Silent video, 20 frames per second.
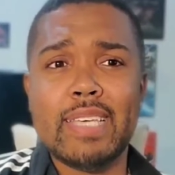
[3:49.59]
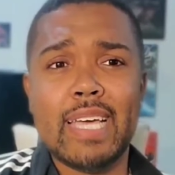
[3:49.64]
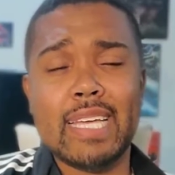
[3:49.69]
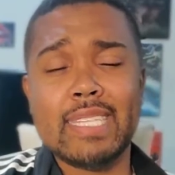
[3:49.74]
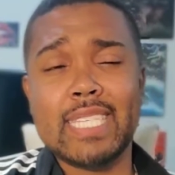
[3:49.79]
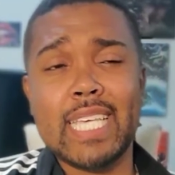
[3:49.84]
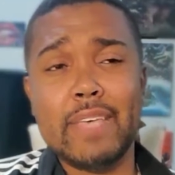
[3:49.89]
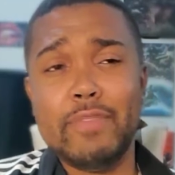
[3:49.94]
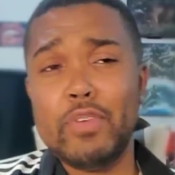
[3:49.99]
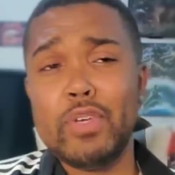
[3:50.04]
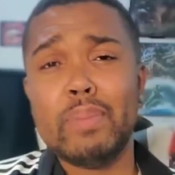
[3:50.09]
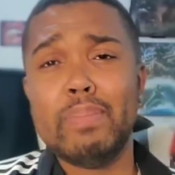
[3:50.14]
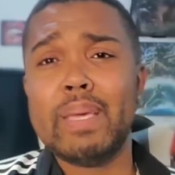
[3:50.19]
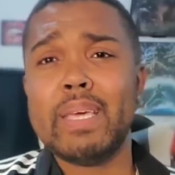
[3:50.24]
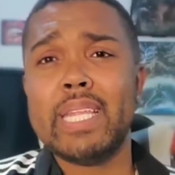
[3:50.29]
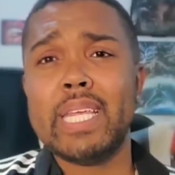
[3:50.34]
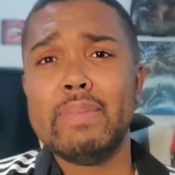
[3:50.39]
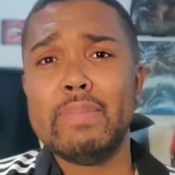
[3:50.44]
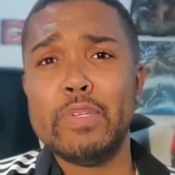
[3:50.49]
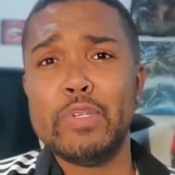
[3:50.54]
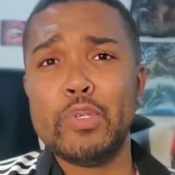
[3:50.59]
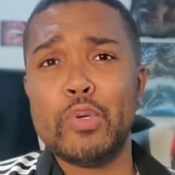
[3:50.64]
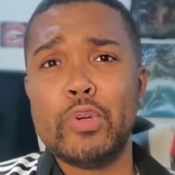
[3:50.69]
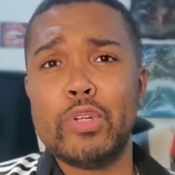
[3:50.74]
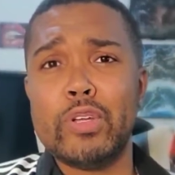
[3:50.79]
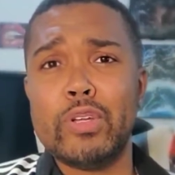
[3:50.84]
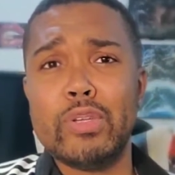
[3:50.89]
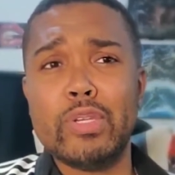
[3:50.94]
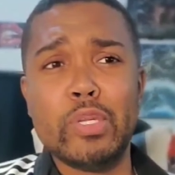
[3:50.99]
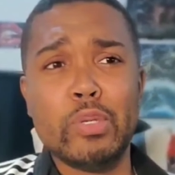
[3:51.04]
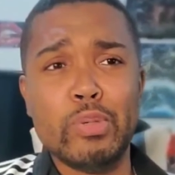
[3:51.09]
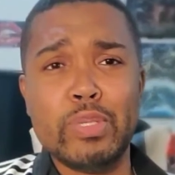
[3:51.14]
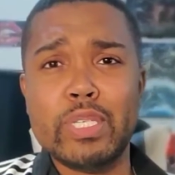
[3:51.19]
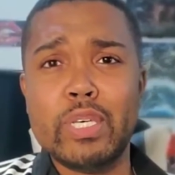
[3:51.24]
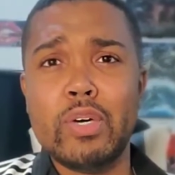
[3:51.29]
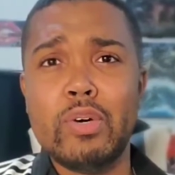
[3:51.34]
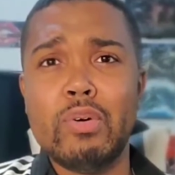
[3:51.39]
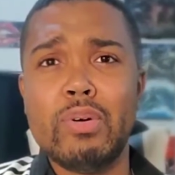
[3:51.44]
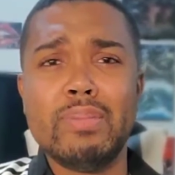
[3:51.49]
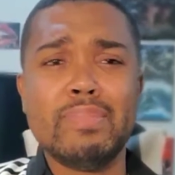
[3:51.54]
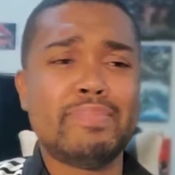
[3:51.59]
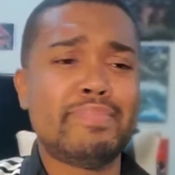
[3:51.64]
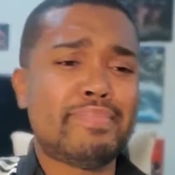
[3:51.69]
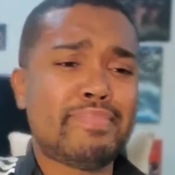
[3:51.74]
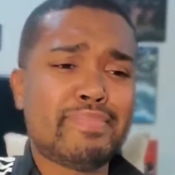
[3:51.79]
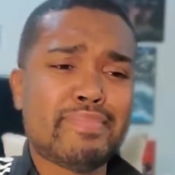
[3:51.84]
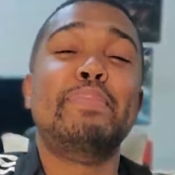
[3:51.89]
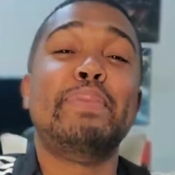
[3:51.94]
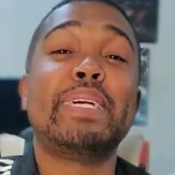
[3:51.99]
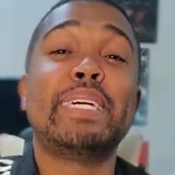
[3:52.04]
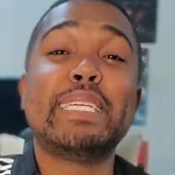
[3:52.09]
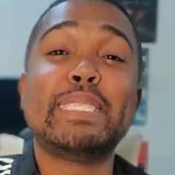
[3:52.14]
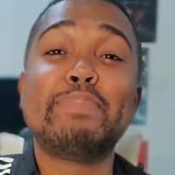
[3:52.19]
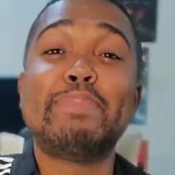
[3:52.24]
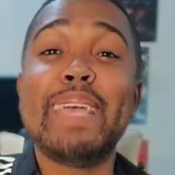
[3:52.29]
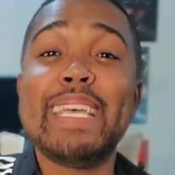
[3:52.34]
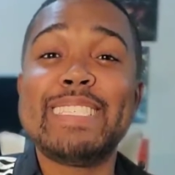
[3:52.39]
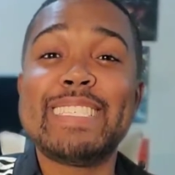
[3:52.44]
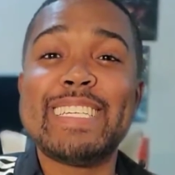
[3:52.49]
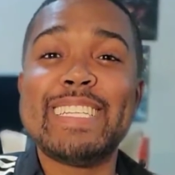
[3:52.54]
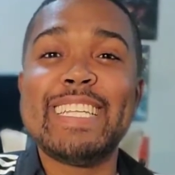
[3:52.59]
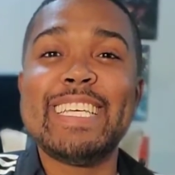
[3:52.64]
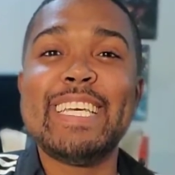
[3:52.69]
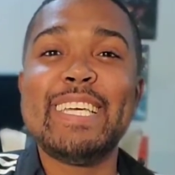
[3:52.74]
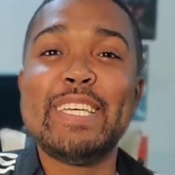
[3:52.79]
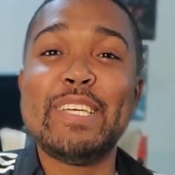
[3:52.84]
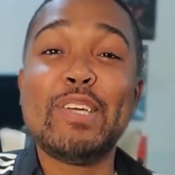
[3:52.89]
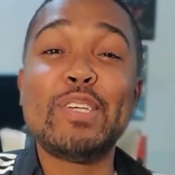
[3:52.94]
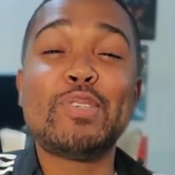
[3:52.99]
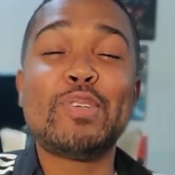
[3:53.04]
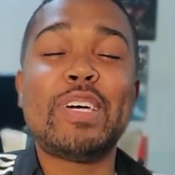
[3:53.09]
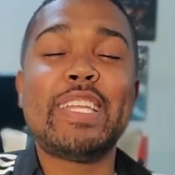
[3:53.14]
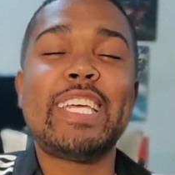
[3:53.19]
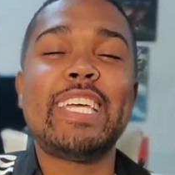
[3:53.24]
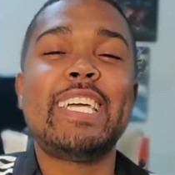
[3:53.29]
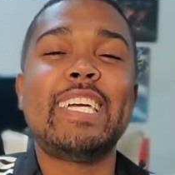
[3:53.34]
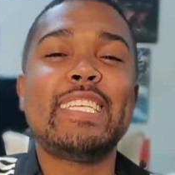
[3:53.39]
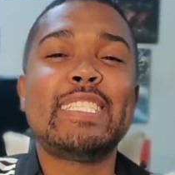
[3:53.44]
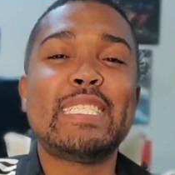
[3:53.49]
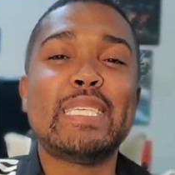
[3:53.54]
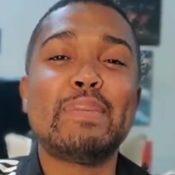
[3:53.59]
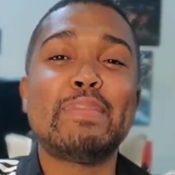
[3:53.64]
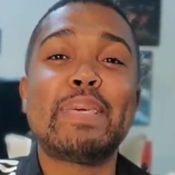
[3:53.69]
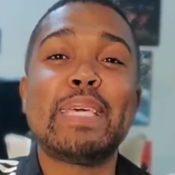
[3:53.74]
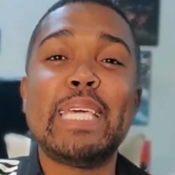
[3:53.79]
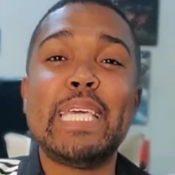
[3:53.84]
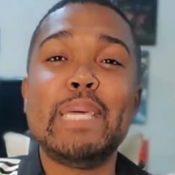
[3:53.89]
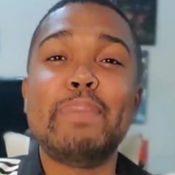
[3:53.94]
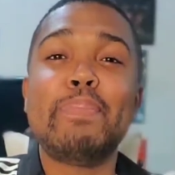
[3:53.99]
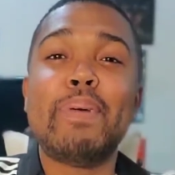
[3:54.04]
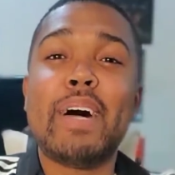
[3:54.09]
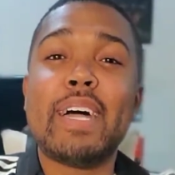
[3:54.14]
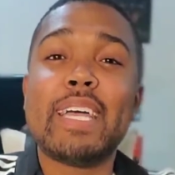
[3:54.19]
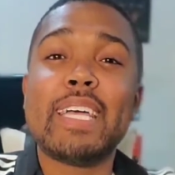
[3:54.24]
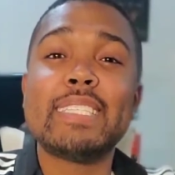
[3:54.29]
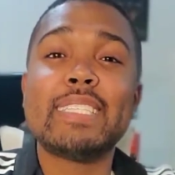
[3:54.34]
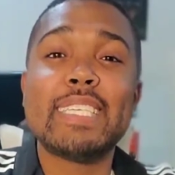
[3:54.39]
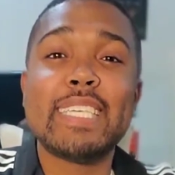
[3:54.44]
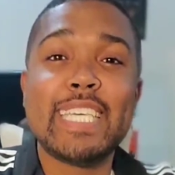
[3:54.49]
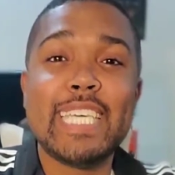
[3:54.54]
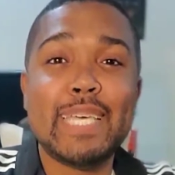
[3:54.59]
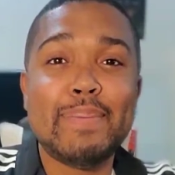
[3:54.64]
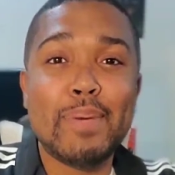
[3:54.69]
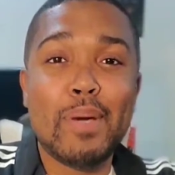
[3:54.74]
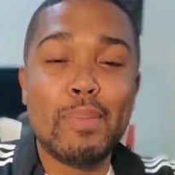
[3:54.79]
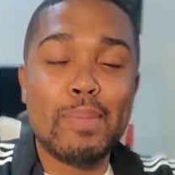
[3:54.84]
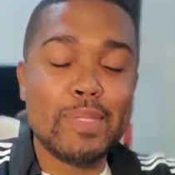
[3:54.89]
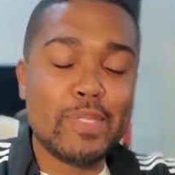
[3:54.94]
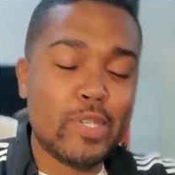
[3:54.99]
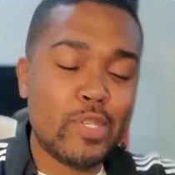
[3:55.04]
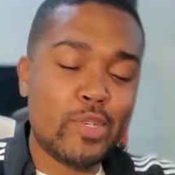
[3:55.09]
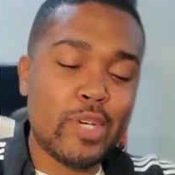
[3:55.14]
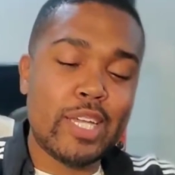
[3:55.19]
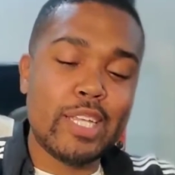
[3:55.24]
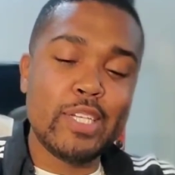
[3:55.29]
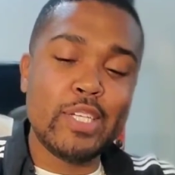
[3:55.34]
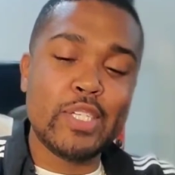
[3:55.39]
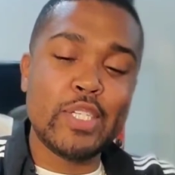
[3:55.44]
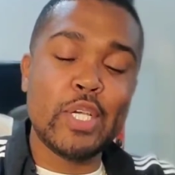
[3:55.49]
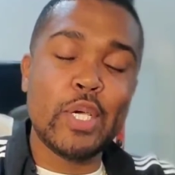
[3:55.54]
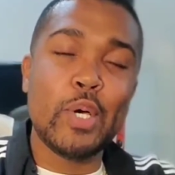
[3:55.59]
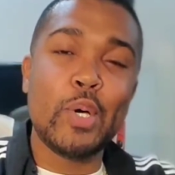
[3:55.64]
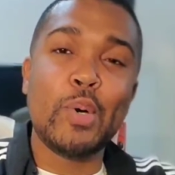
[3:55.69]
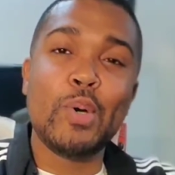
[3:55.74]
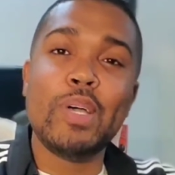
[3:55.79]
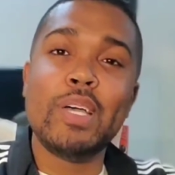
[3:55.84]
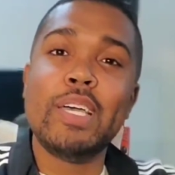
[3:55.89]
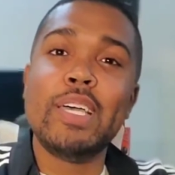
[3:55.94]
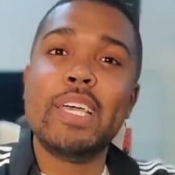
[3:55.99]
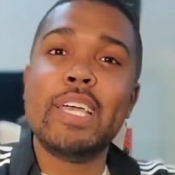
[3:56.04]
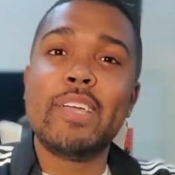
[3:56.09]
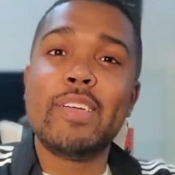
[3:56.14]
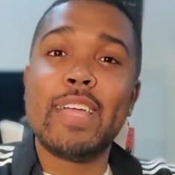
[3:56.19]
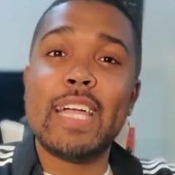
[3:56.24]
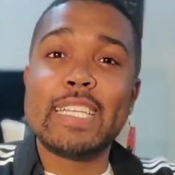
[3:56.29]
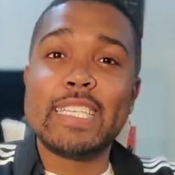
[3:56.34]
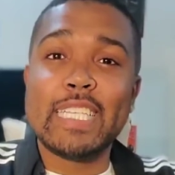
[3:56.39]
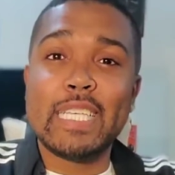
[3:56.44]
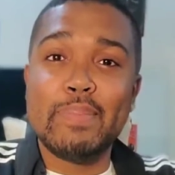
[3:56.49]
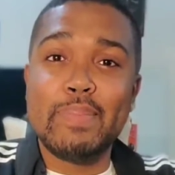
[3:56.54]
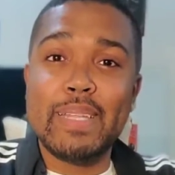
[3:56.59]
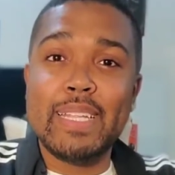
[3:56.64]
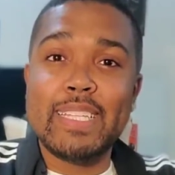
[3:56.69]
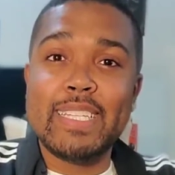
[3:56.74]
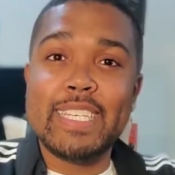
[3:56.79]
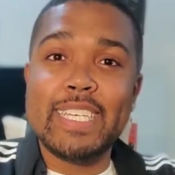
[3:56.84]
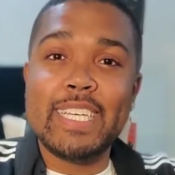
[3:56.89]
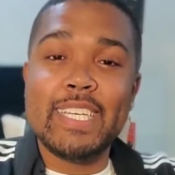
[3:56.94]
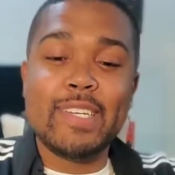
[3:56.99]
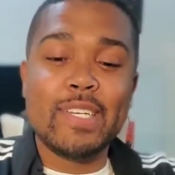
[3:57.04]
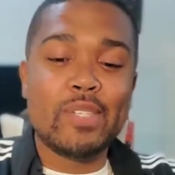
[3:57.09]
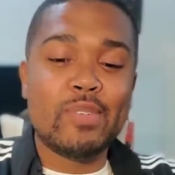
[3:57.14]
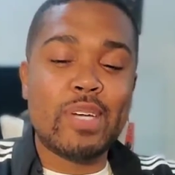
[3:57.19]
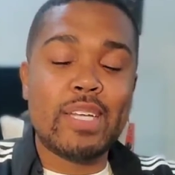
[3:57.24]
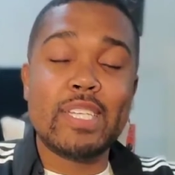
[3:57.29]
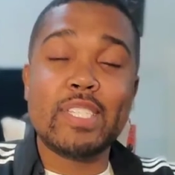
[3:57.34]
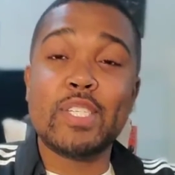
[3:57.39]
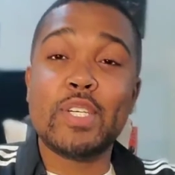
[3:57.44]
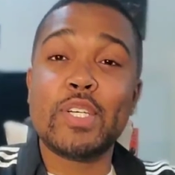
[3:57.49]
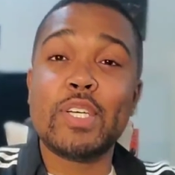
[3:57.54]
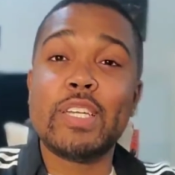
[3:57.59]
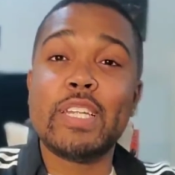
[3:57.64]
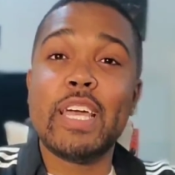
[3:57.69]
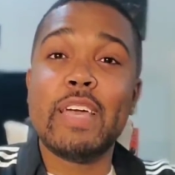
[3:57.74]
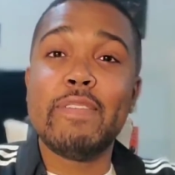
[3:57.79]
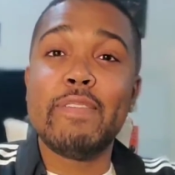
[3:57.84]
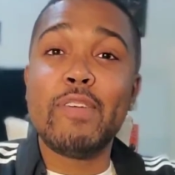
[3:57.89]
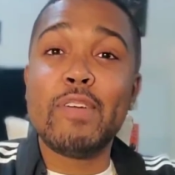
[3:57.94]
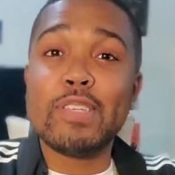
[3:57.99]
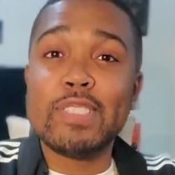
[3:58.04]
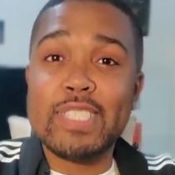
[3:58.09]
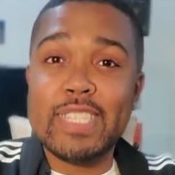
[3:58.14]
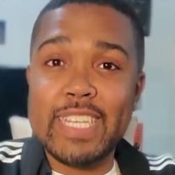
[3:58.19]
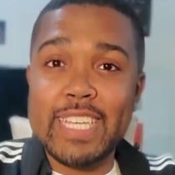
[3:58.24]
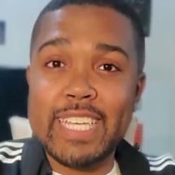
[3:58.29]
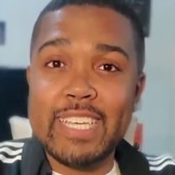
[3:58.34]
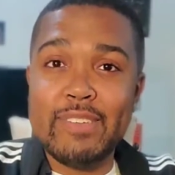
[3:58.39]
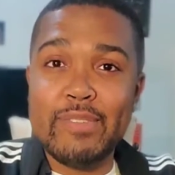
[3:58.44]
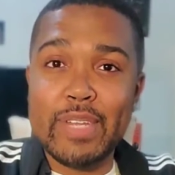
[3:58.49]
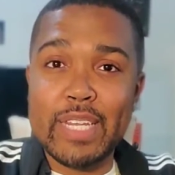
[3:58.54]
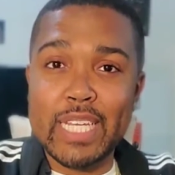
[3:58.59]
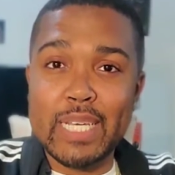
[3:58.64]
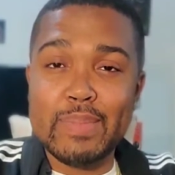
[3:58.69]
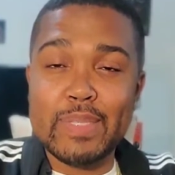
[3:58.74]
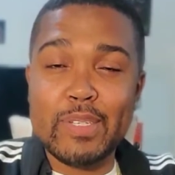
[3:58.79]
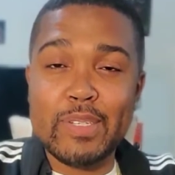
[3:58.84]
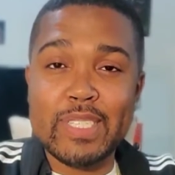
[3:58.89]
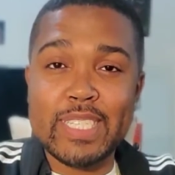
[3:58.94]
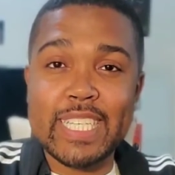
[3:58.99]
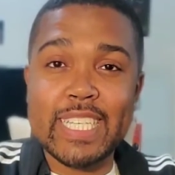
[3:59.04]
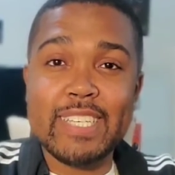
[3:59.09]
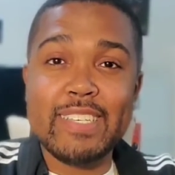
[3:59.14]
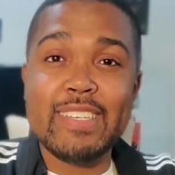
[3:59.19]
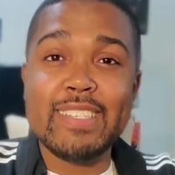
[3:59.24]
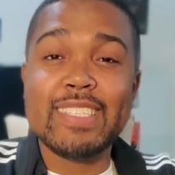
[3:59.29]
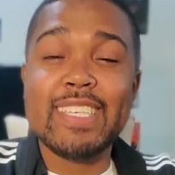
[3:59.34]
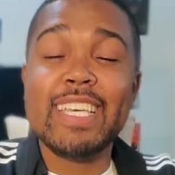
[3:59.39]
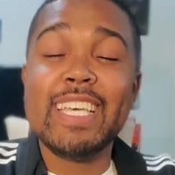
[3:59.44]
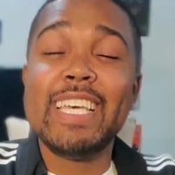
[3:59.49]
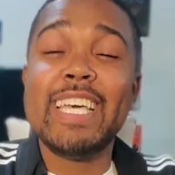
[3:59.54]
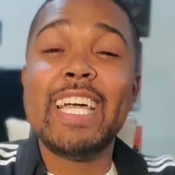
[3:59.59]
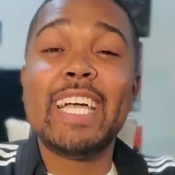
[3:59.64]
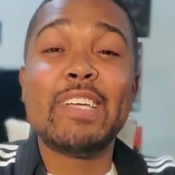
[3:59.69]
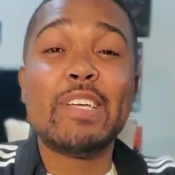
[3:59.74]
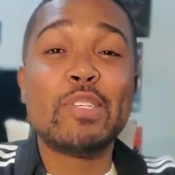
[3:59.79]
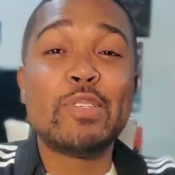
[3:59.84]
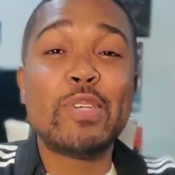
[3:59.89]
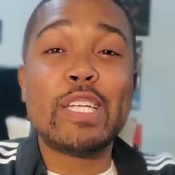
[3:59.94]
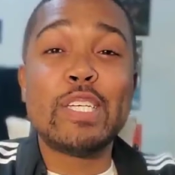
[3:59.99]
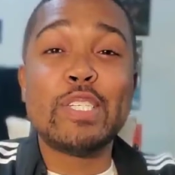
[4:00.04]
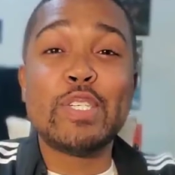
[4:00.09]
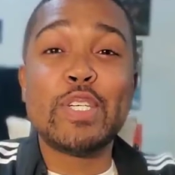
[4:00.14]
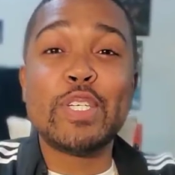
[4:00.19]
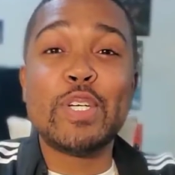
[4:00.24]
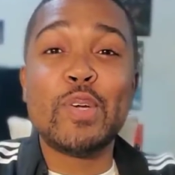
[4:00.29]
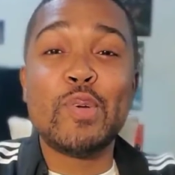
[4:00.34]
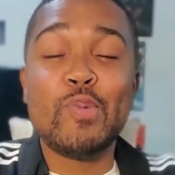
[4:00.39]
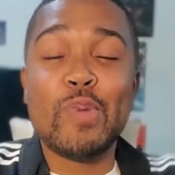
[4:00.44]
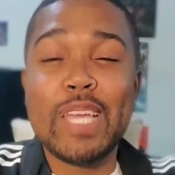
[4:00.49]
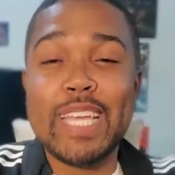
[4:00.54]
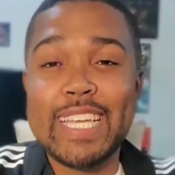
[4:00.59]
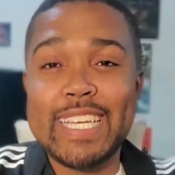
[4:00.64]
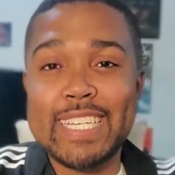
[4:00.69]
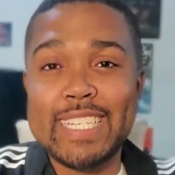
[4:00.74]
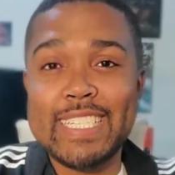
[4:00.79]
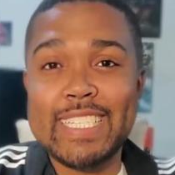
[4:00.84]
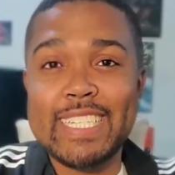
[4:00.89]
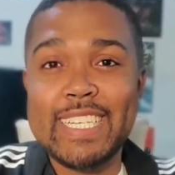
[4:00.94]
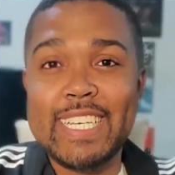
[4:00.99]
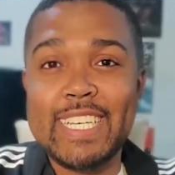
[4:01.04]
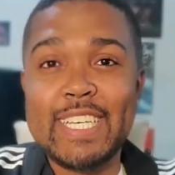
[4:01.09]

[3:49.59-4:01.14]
I'd say if you can make it even shorter, do so, because basically you're trying to hit some key pockets and key moments. You're trying to show your acting ability, you're trying to show your diversity when it comes to your skills, and you're to show your range.